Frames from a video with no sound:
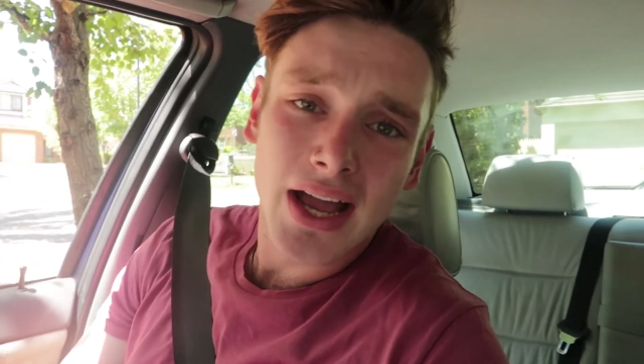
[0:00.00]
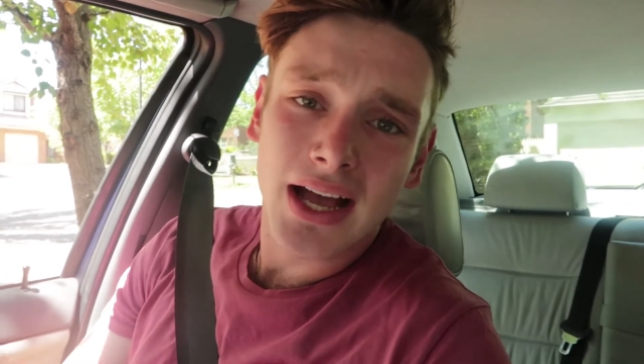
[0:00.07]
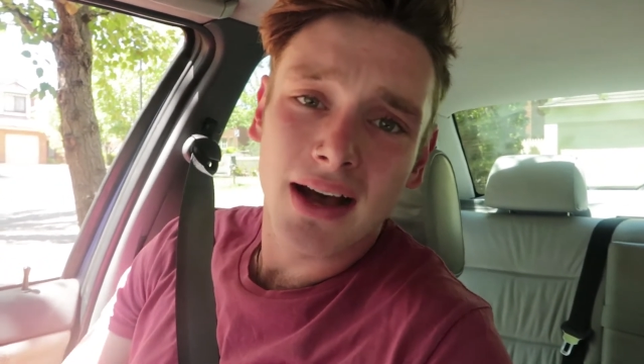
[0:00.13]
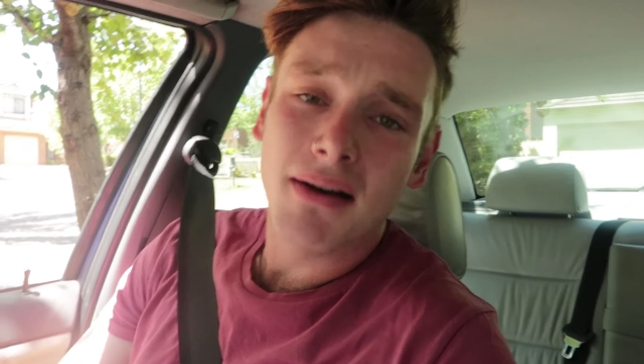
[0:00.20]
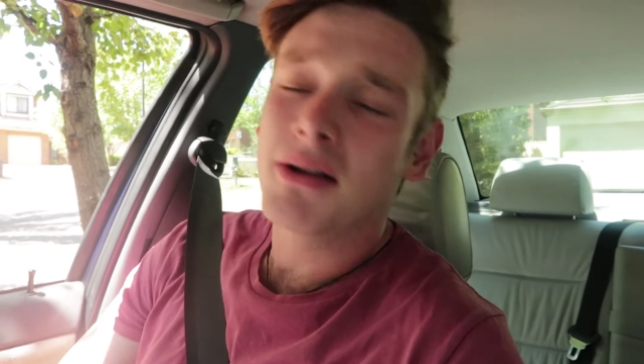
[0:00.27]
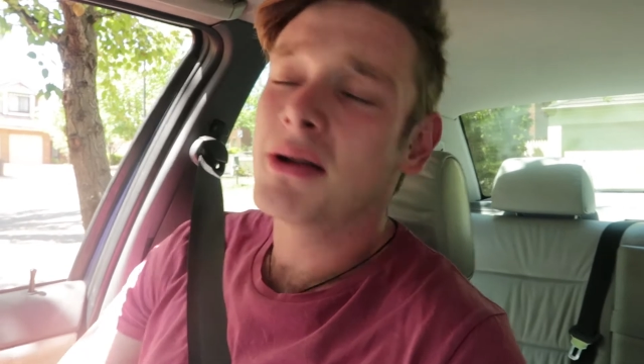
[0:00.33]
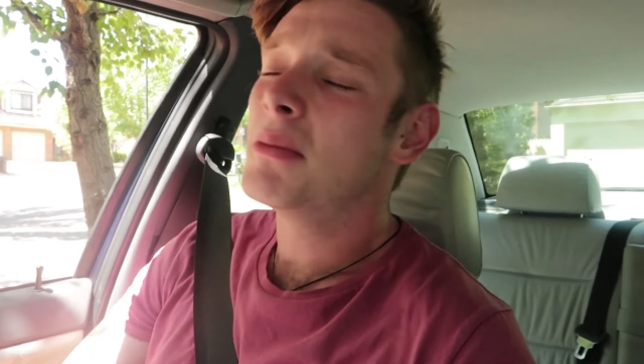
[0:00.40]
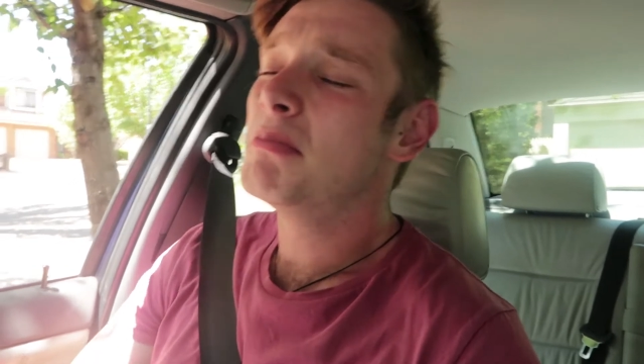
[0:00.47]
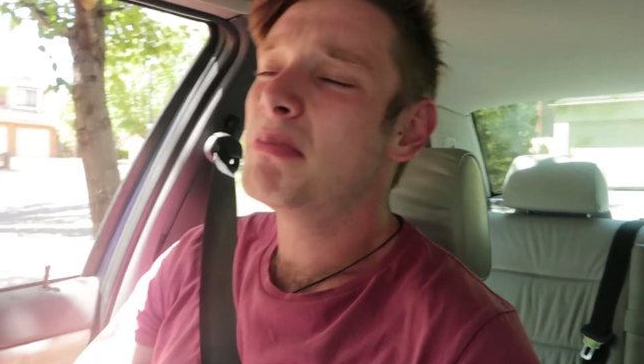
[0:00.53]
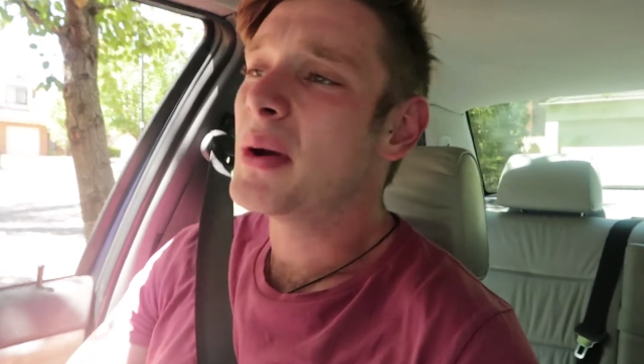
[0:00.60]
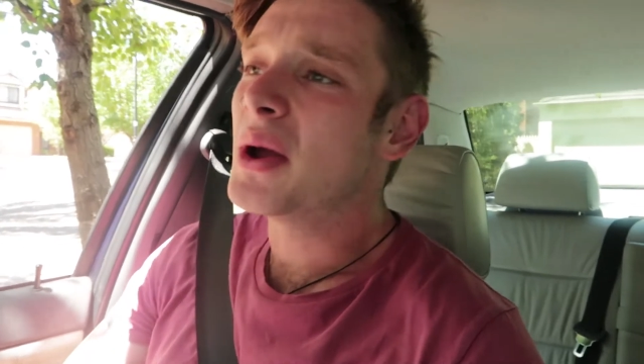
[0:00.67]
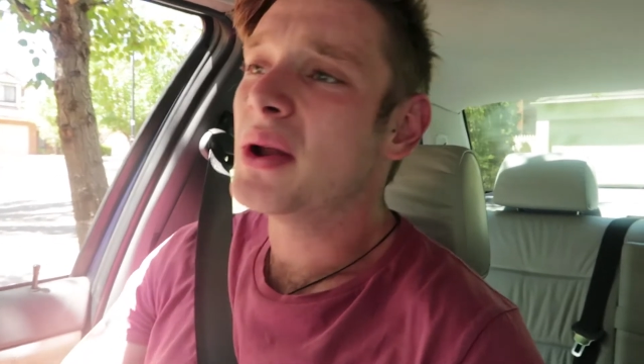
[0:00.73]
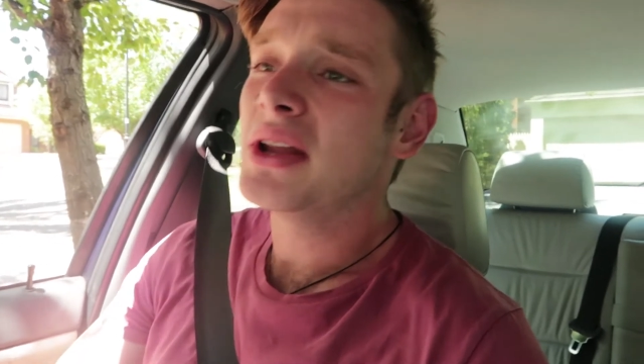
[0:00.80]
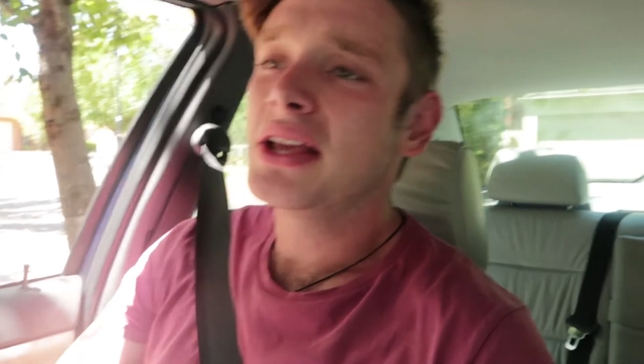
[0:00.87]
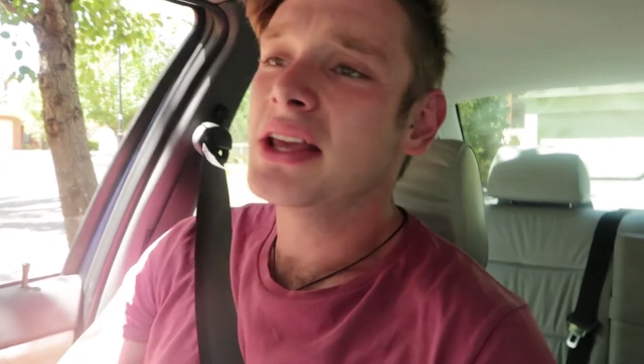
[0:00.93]
around
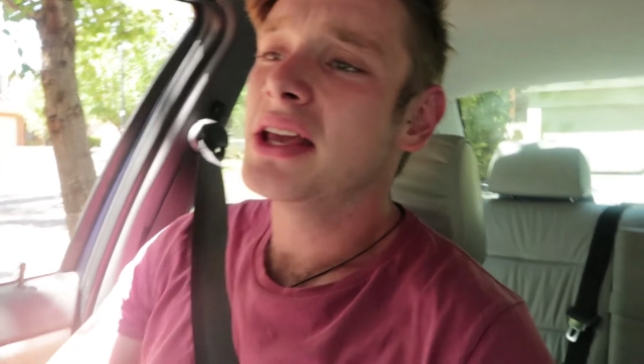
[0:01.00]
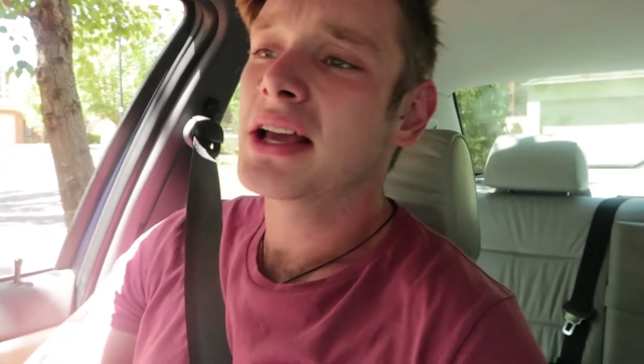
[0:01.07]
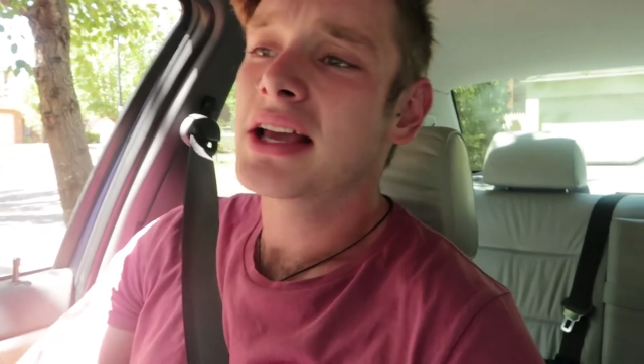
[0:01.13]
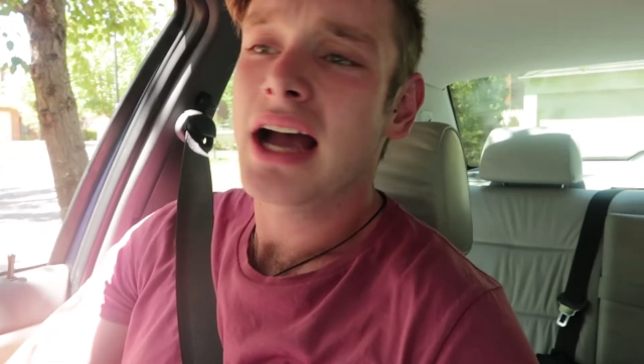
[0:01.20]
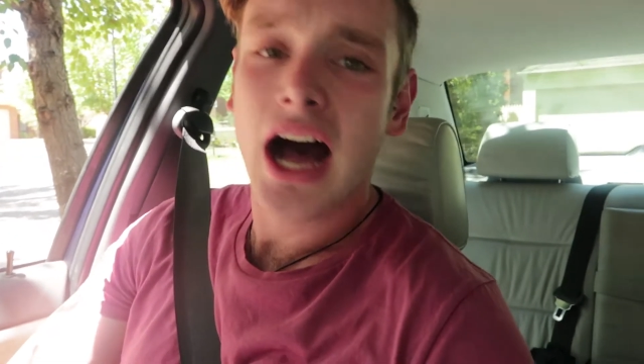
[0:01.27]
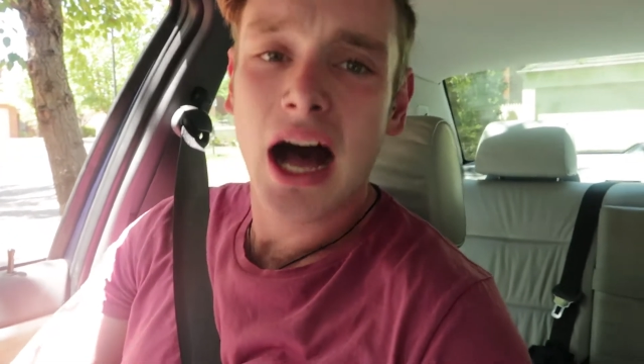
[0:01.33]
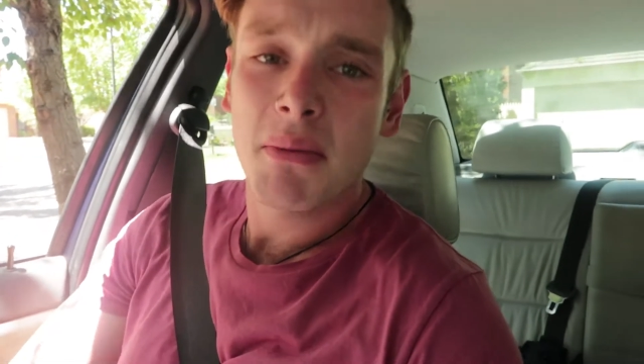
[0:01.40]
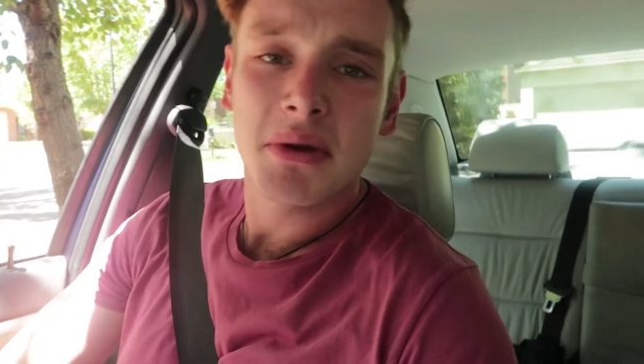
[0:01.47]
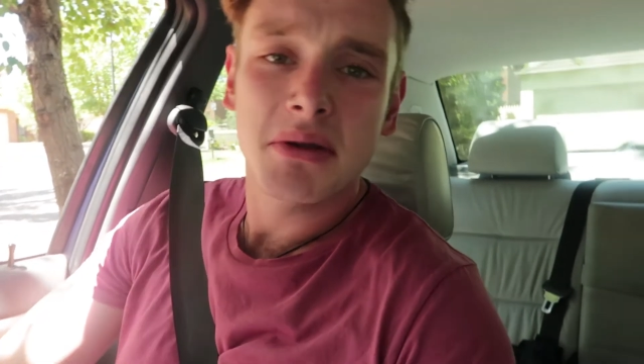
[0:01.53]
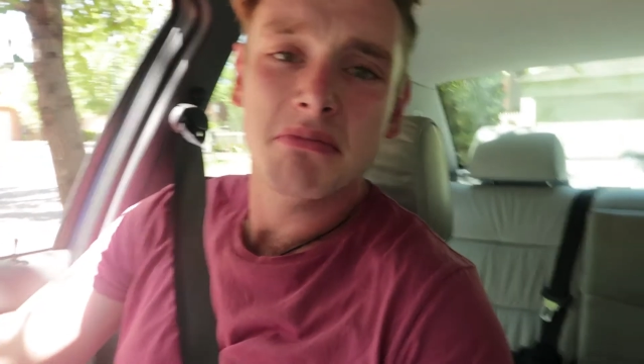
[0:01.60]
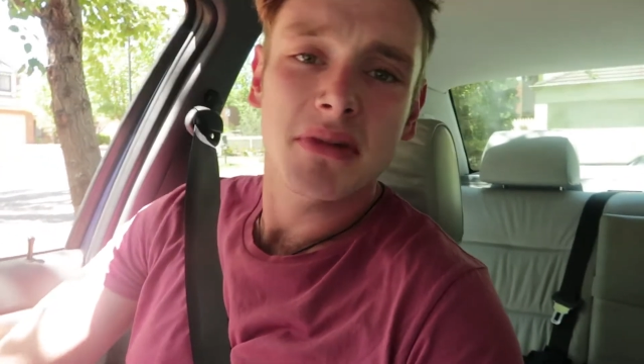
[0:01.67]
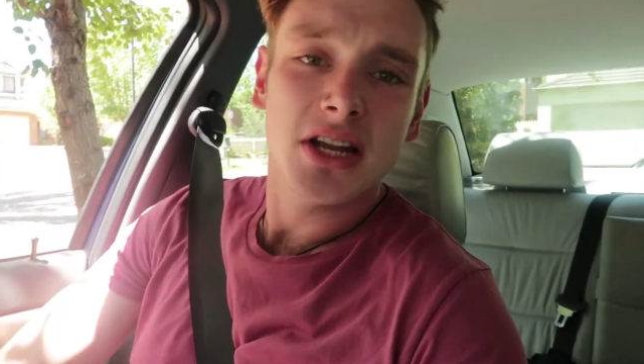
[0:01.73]
burning your carbon